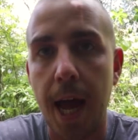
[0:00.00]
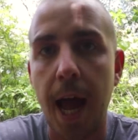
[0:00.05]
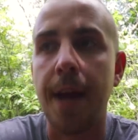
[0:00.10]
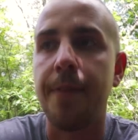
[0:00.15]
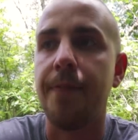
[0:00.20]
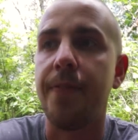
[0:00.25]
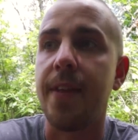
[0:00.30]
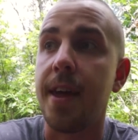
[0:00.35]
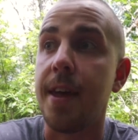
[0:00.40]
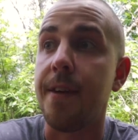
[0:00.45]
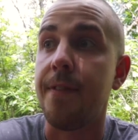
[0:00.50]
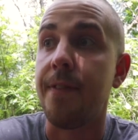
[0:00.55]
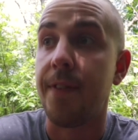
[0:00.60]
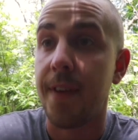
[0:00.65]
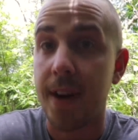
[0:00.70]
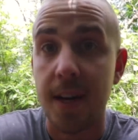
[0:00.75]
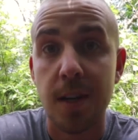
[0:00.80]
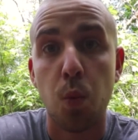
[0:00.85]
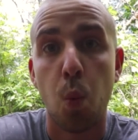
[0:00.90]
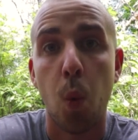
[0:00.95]
And the
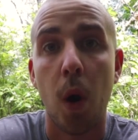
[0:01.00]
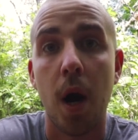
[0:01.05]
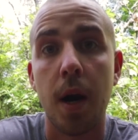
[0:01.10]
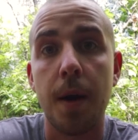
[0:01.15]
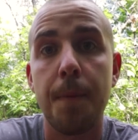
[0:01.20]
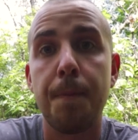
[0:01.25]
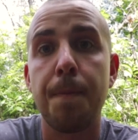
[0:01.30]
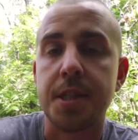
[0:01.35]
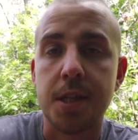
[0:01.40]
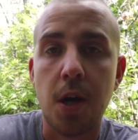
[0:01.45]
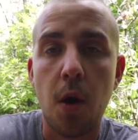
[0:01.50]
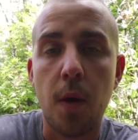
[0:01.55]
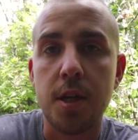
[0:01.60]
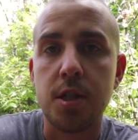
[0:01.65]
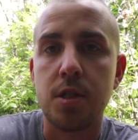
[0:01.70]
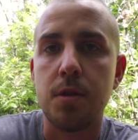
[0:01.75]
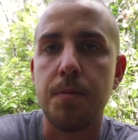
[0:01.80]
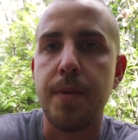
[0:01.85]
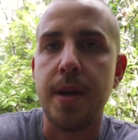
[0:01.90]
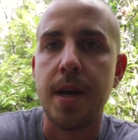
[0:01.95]
third one is
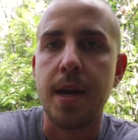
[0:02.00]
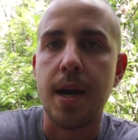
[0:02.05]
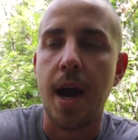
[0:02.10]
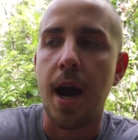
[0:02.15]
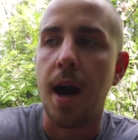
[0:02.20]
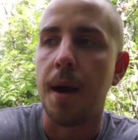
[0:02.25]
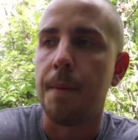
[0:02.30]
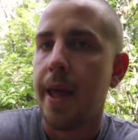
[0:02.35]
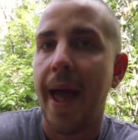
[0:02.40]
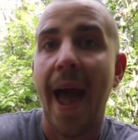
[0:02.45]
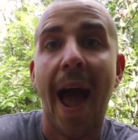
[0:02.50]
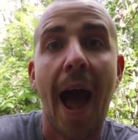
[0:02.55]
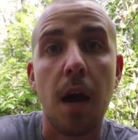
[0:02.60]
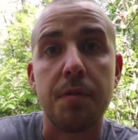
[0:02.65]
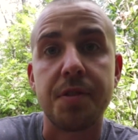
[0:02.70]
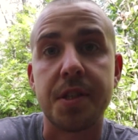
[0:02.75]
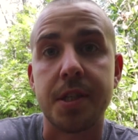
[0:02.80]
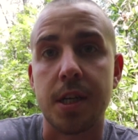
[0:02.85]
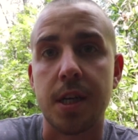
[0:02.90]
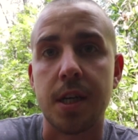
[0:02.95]
going to be a
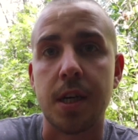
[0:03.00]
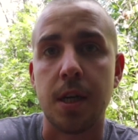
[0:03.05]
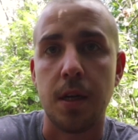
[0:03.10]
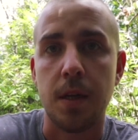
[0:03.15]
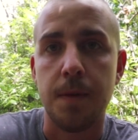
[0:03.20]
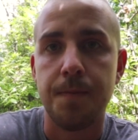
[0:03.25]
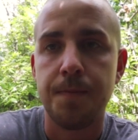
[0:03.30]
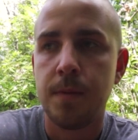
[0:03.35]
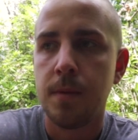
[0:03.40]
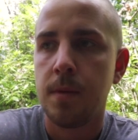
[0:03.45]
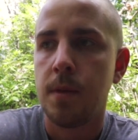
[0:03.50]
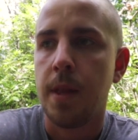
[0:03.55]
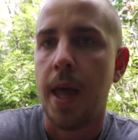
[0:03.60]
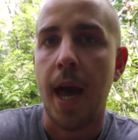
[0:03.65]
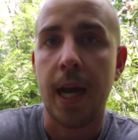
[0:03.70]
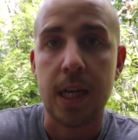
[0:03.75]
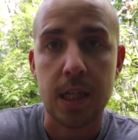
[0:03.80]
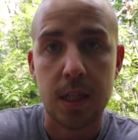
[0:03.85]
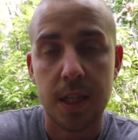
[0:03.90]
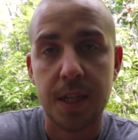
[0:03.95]
half circle,
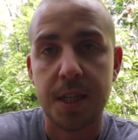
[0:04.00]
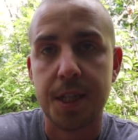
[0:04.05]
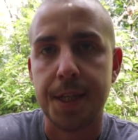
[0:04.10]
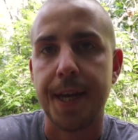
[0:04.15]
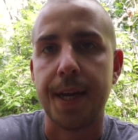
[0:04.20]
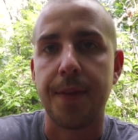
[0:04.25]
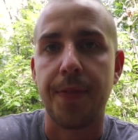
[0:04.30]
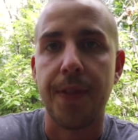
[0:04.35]
and it looks like